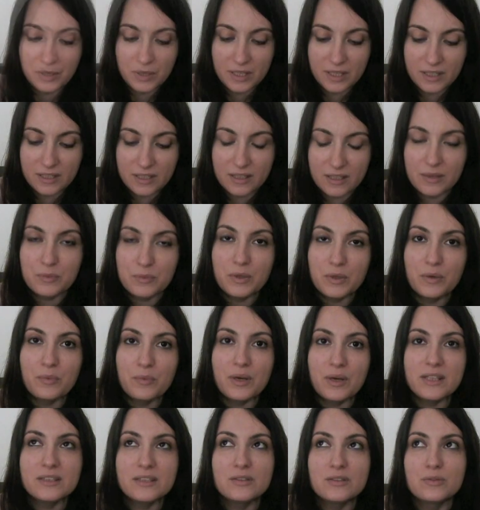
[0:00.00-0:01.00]
When we
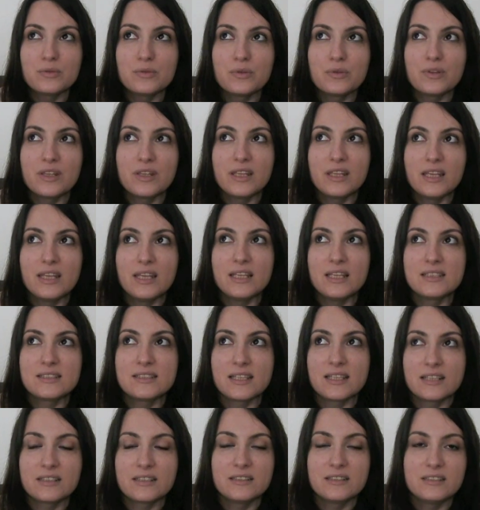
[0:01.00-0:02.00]
went to the
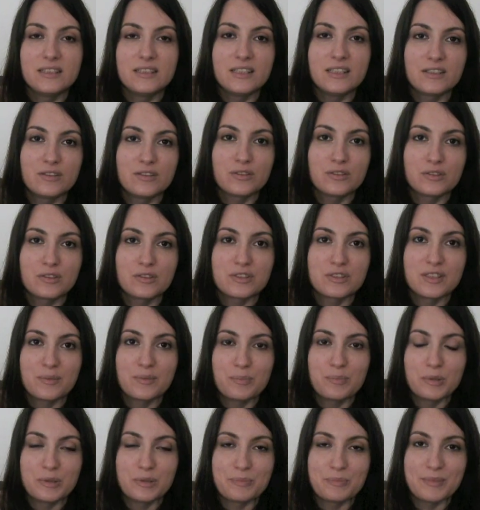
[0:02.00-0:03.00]
second year doctor's
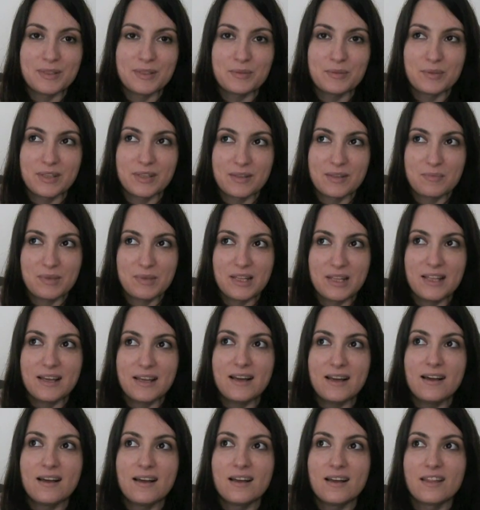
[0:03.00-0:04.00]
appointment with
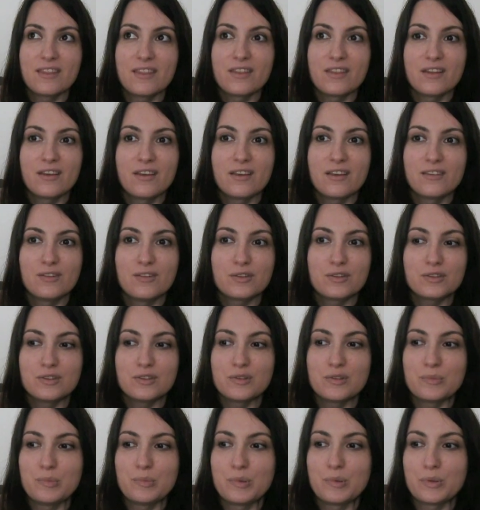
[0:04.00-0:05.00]
Emilia, the
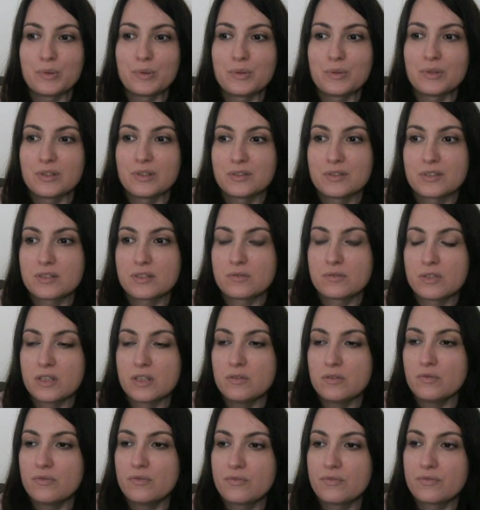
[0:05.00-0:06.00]
doctor brought a
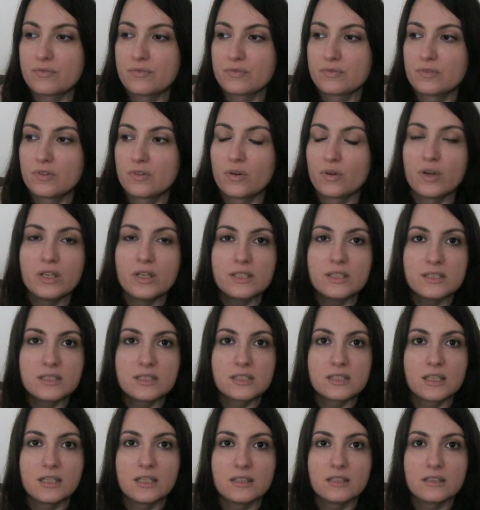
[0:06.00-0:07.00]
set of
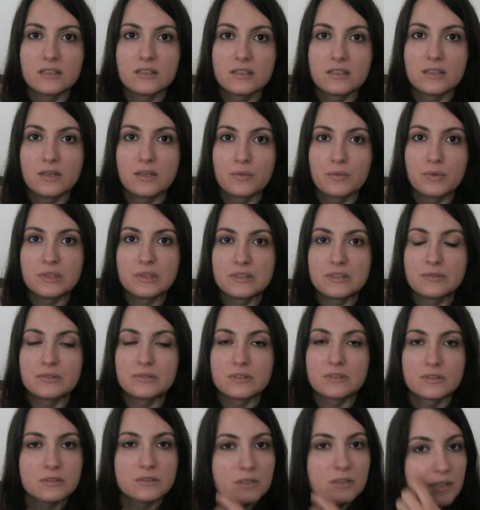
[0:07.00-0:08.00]
toys and he
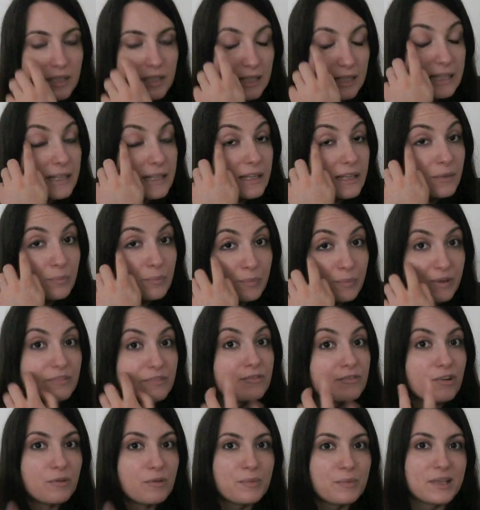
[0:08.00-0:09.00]
was clearly
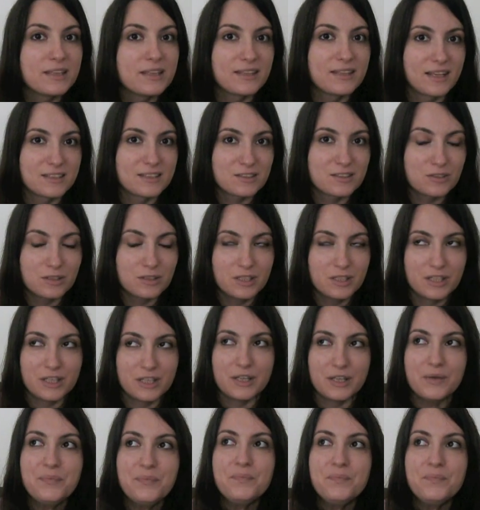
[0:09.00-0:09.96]
performing tests on her.